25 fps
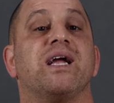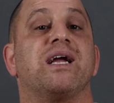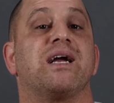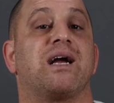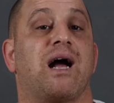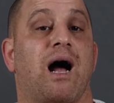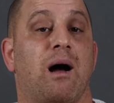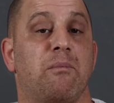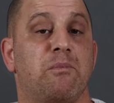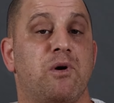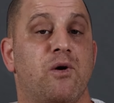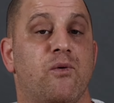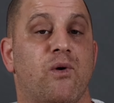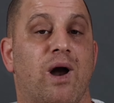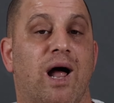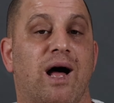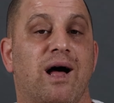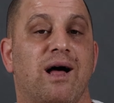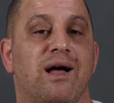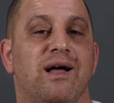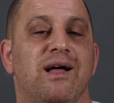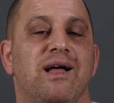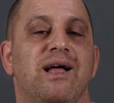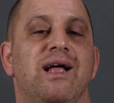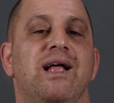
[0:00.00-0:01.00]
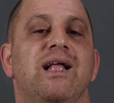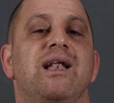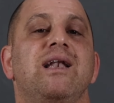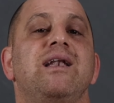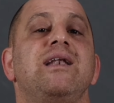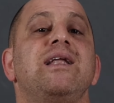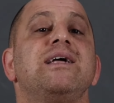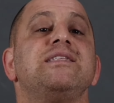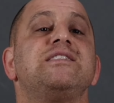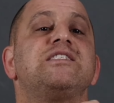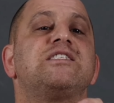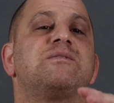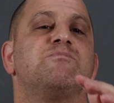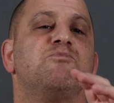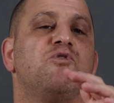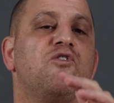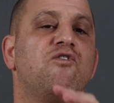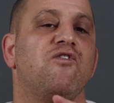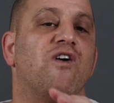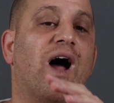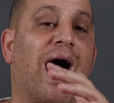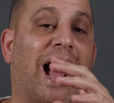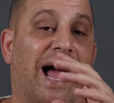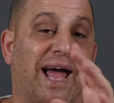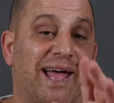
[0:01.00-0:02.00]
camera, let's move
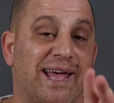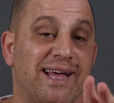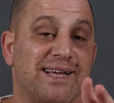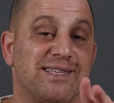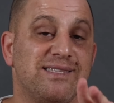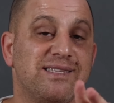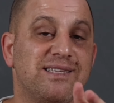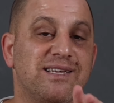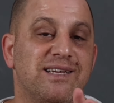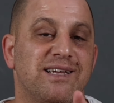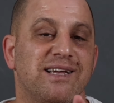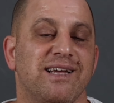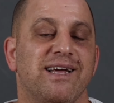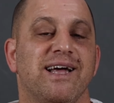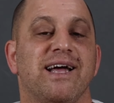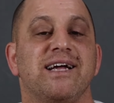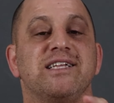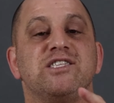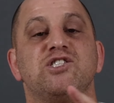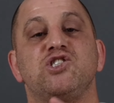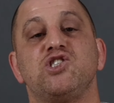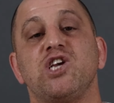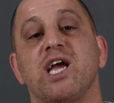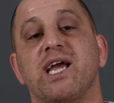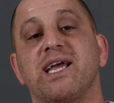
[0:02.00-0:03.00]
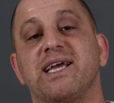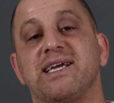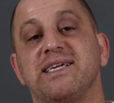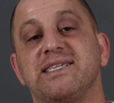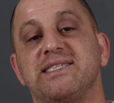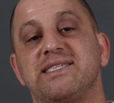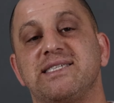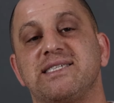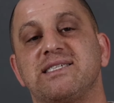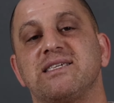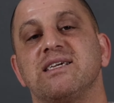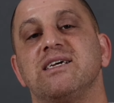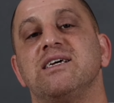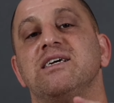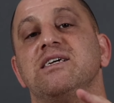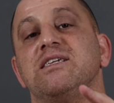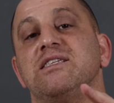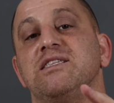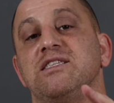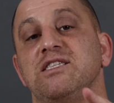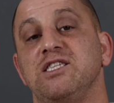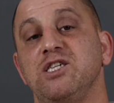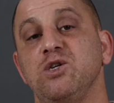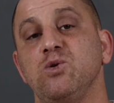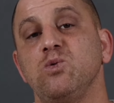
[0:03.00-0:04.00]
ahead and check its
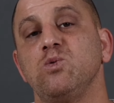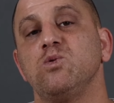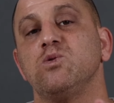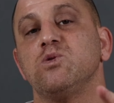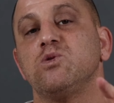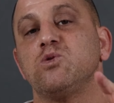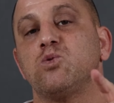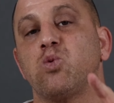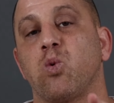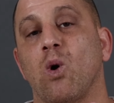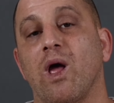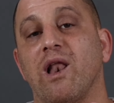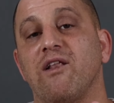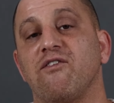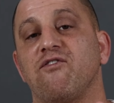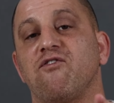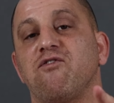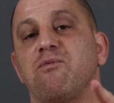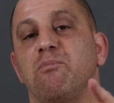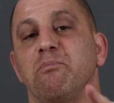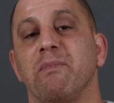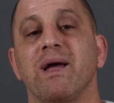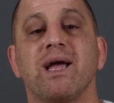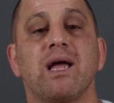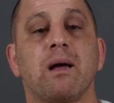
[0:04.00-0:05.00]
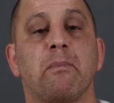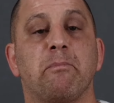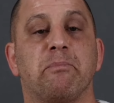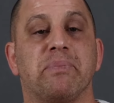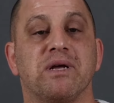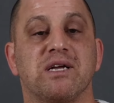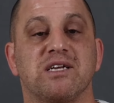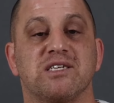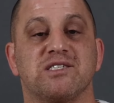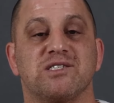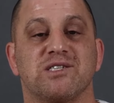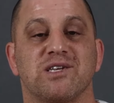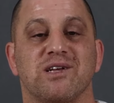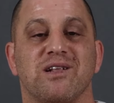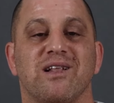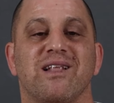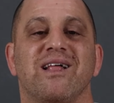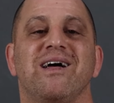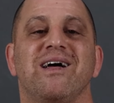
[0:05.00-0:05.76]
new 12 megapixel